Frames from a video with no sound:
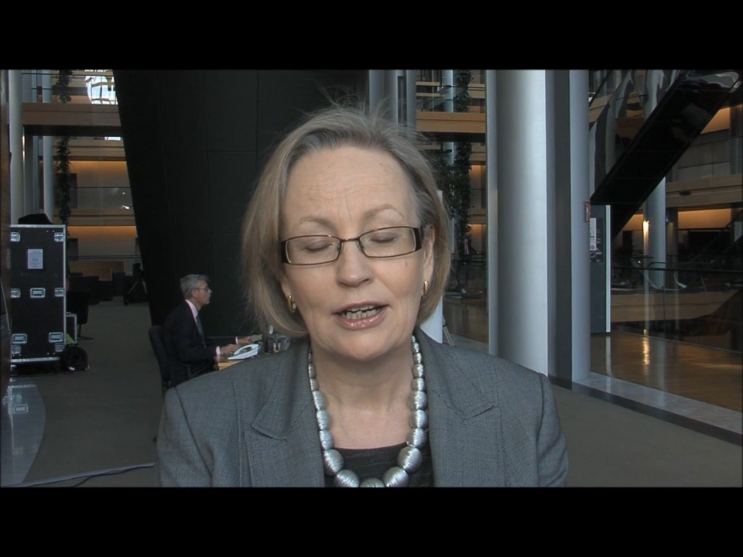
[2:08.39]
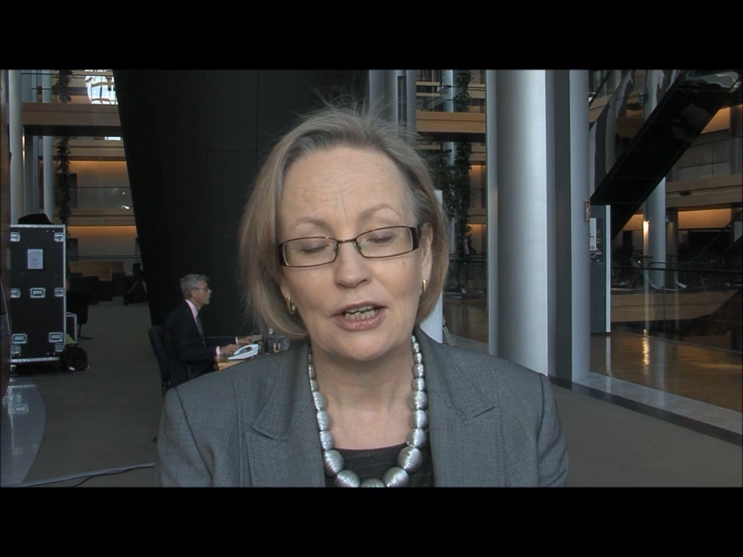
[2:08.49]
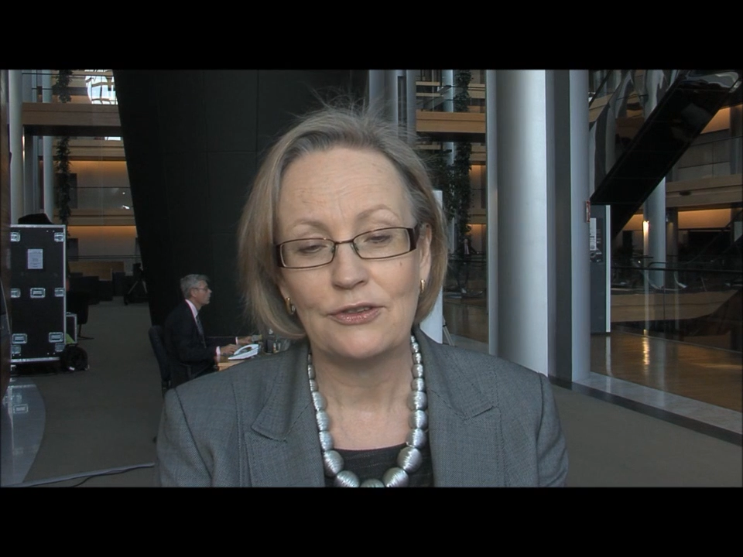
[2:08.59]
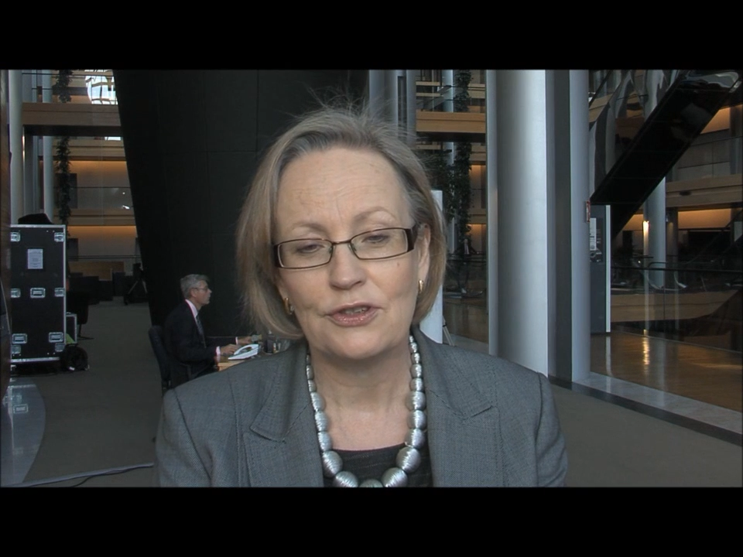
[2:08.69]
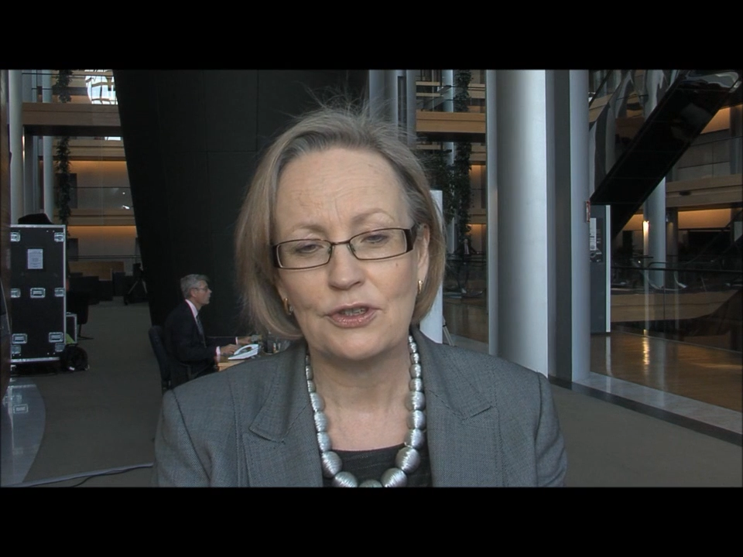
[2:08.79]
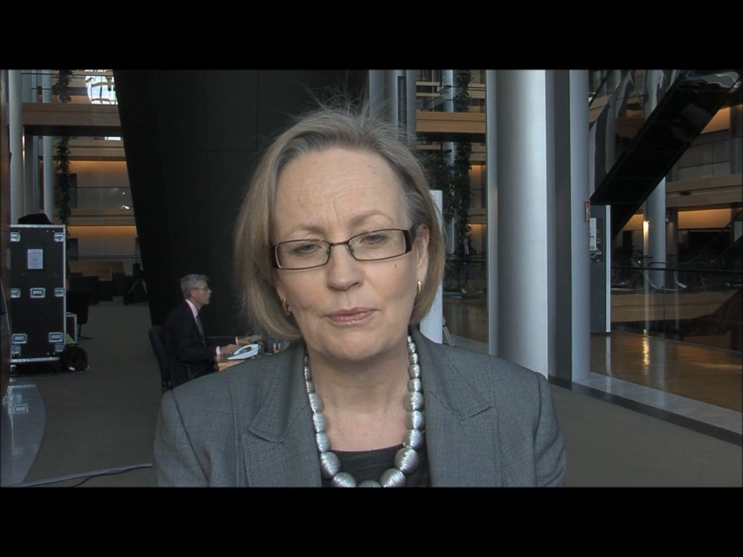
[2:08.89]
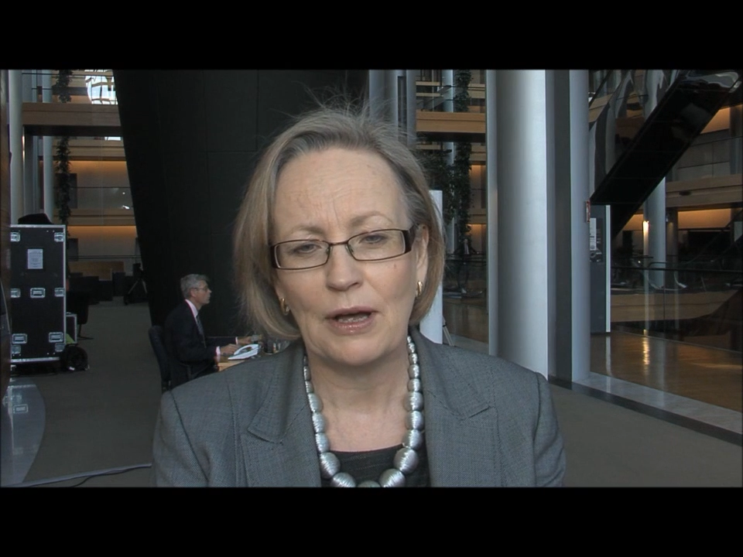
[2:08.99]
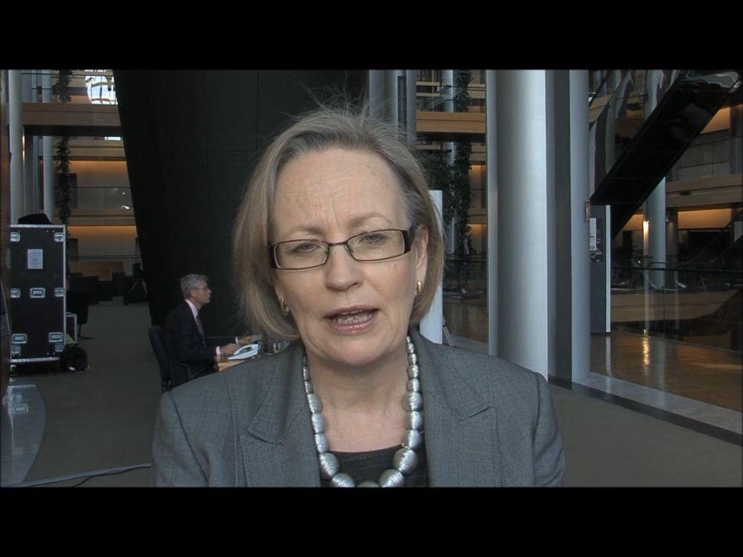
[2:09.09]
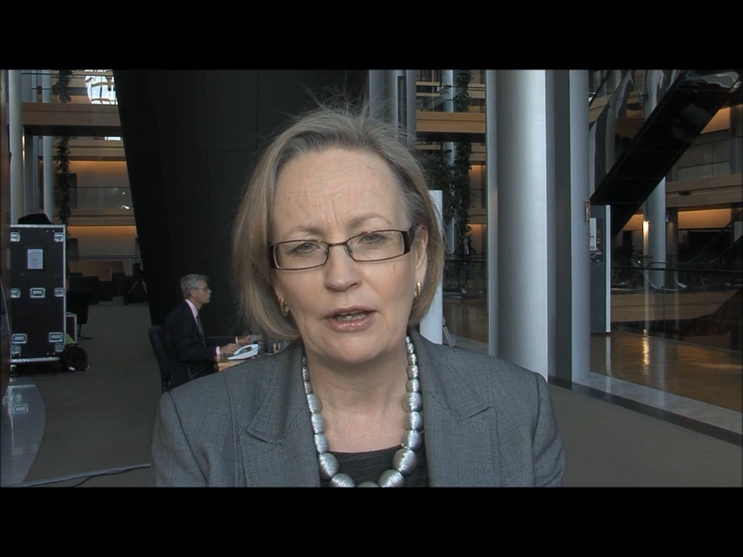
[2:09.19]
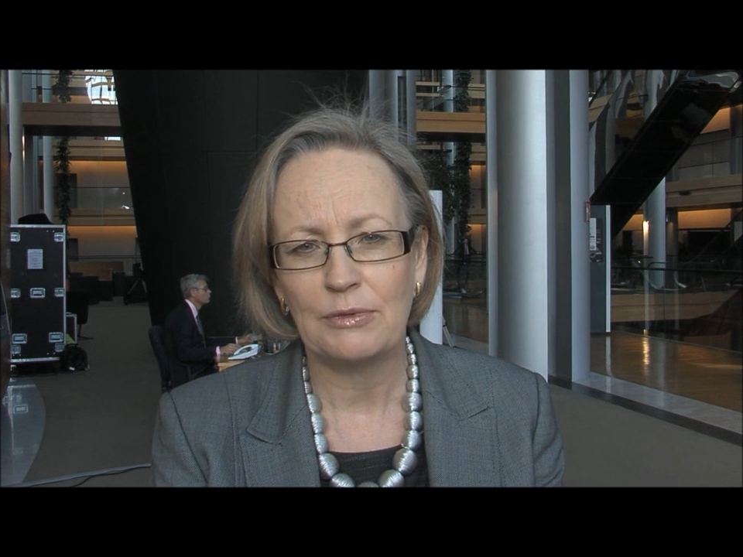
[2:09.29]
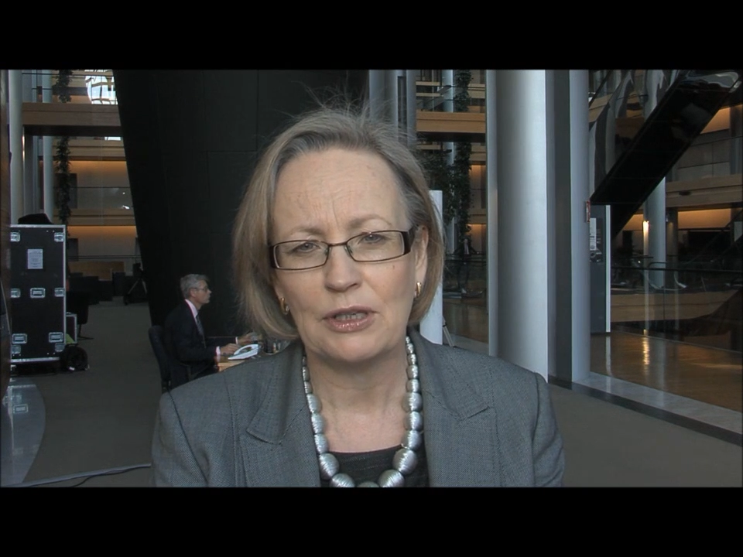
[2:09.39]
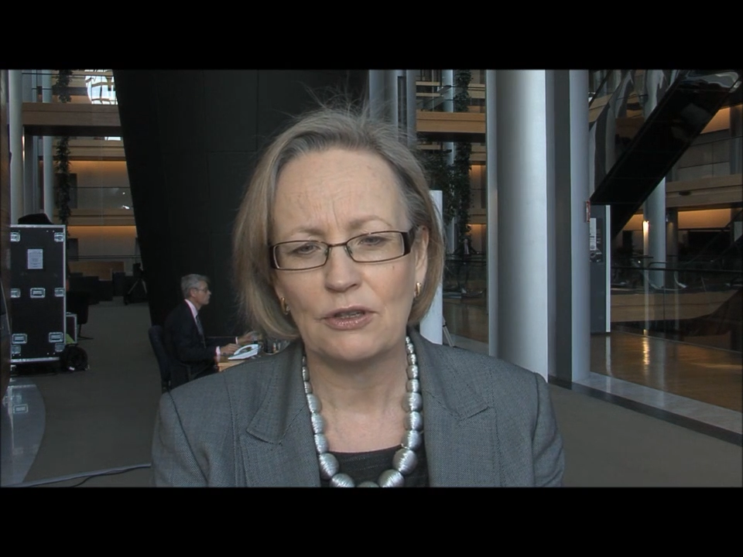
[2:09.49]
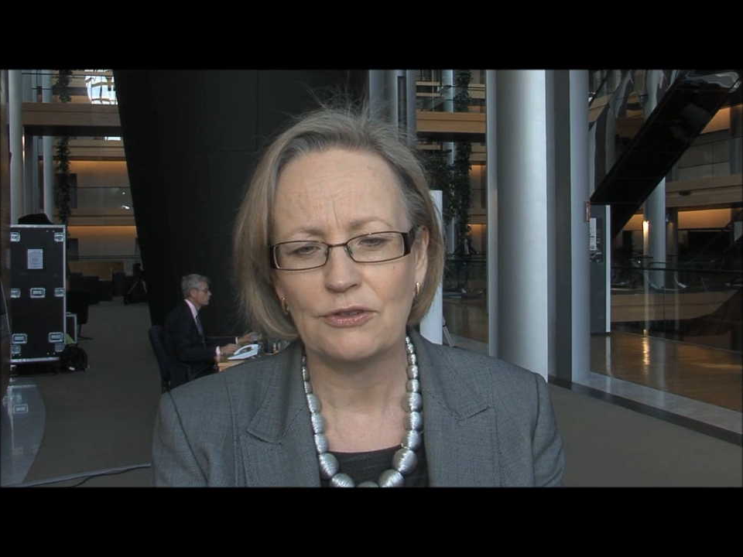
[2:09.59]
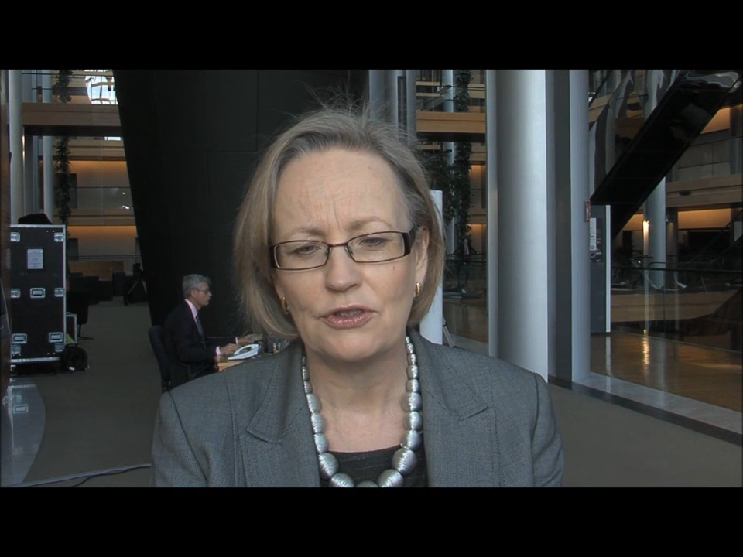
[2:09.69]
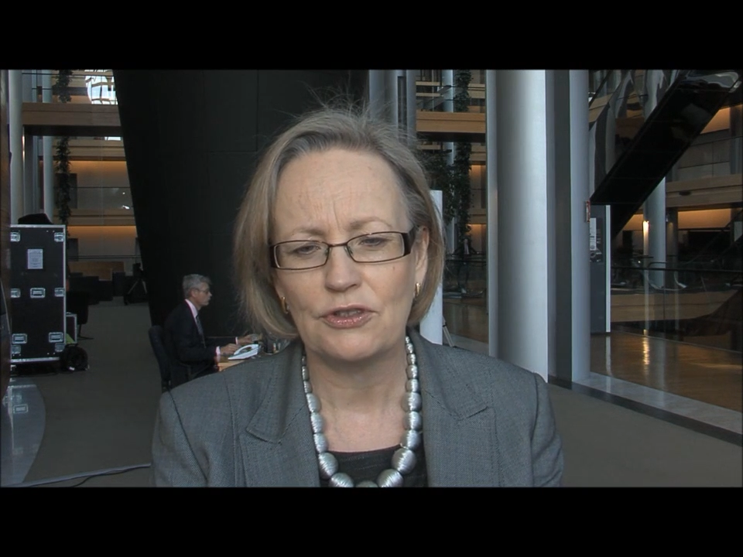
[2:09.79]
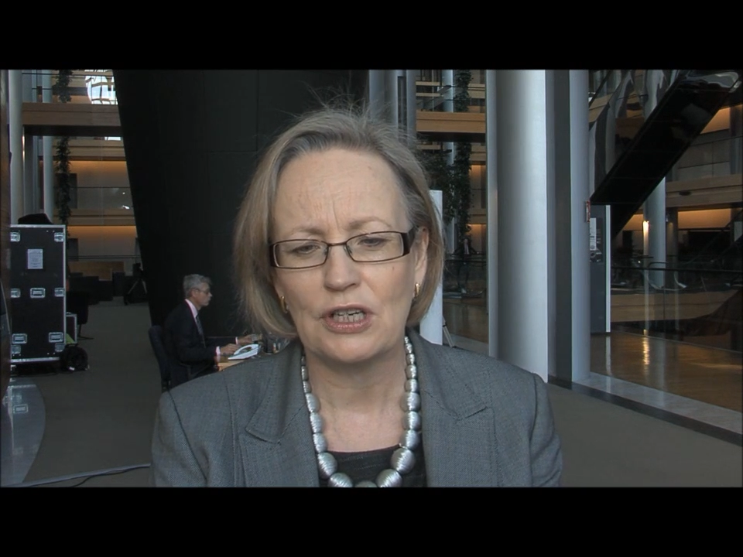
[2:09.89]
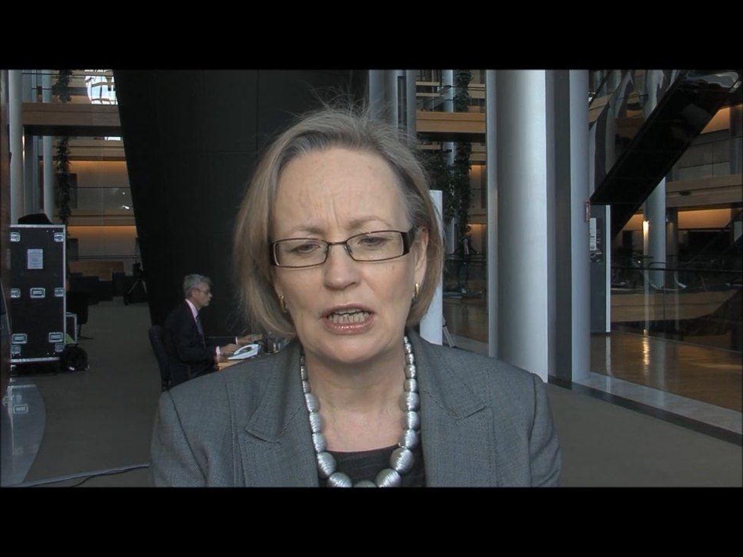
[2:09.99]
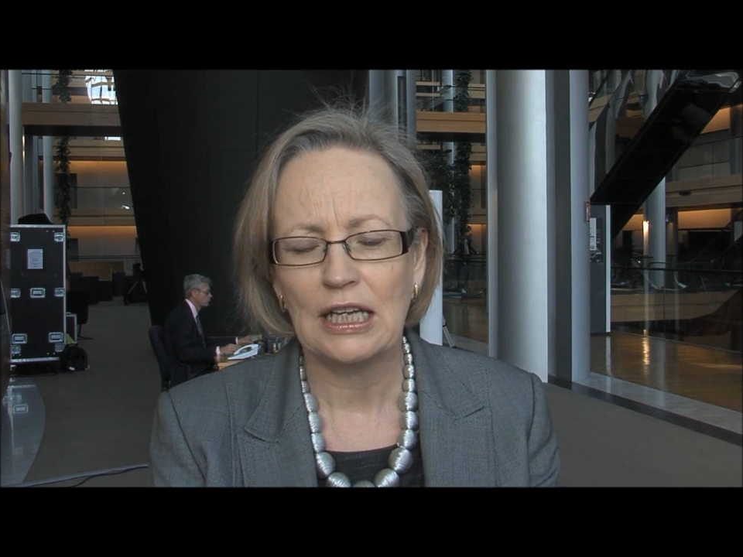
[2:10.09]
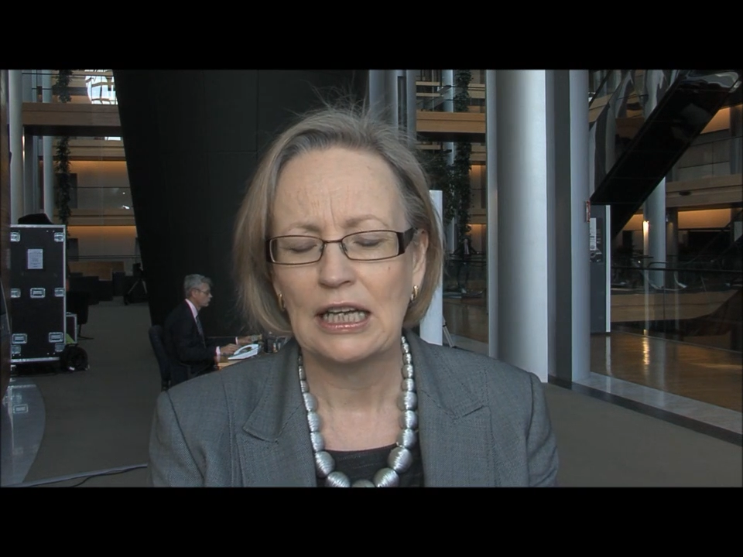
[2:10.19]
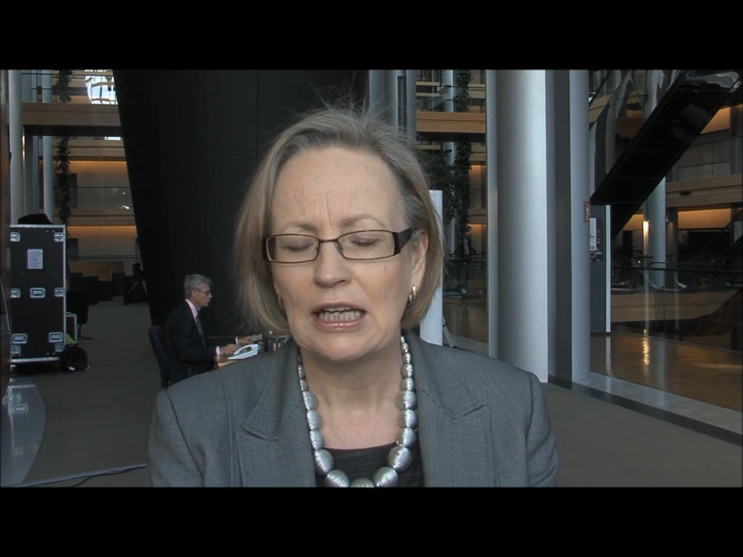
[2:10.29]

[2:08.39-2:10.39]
closer to my home in Gloucestershire,